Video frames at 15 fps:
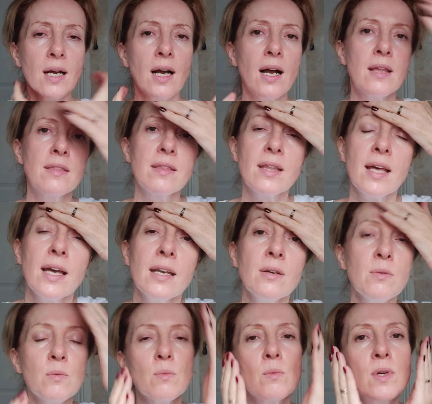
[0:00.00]
And
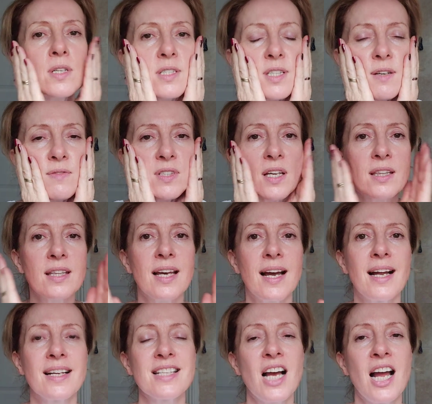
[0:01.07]
then once I've done
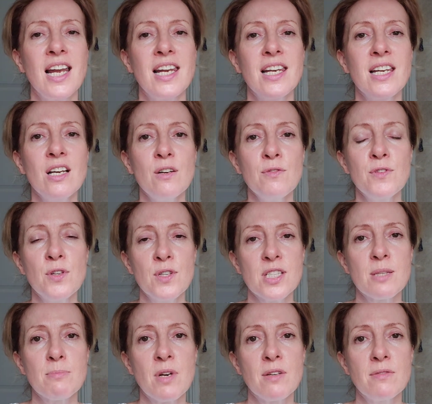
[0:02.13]
that, I love
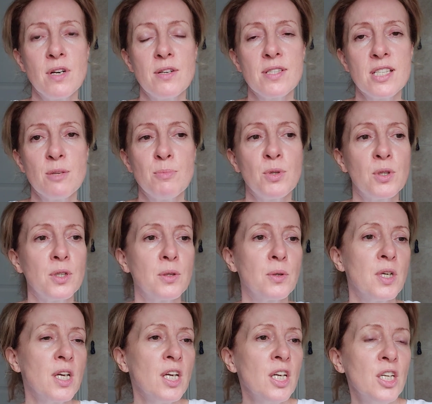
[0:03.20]
using my rosehip oil.
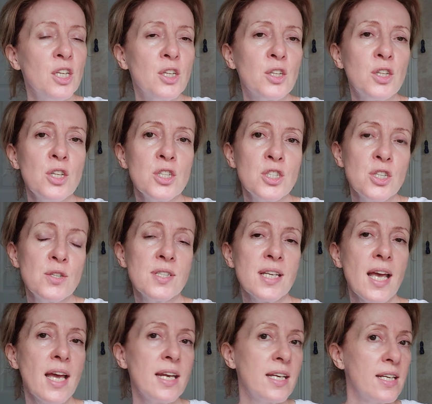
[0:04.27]
You could use
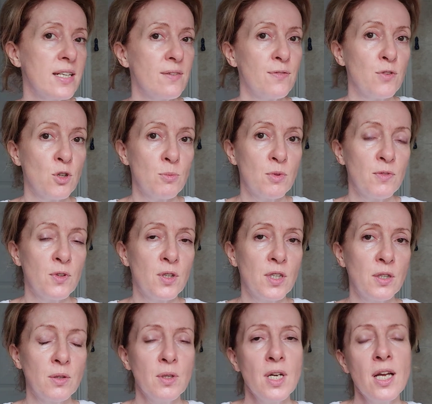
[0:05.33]
any form of
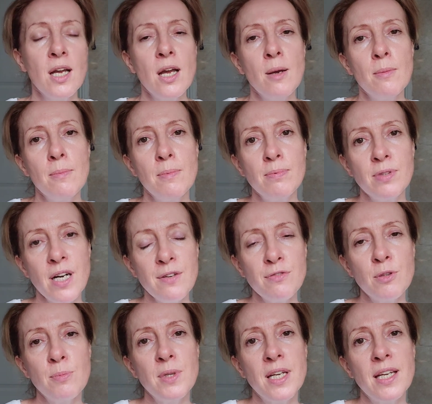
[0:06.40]
oil,
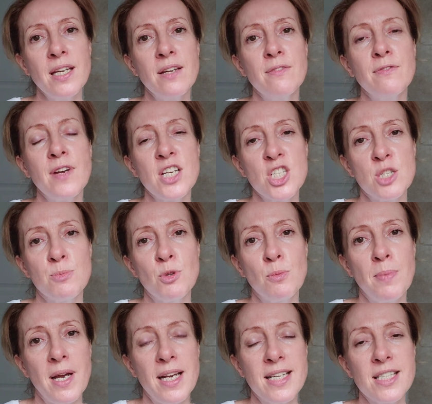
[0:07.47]
preferably vegetable
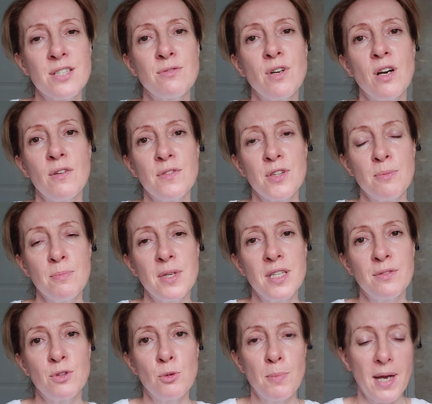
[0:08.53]
based rather than
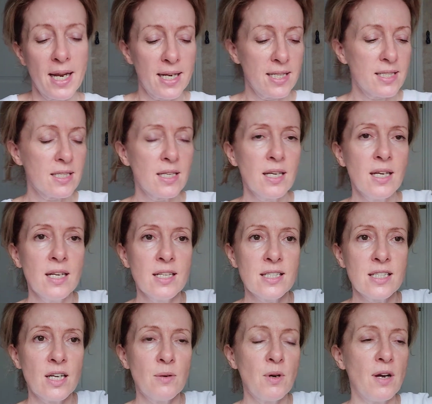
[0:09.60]
mineral based.
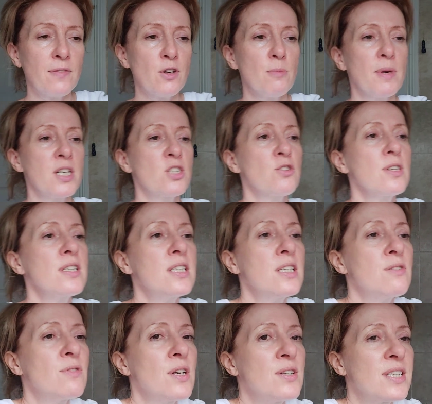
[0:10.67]
So I've got my trusted
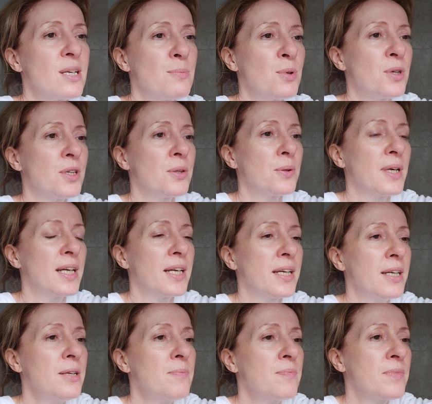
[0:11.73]
rosehip oil here,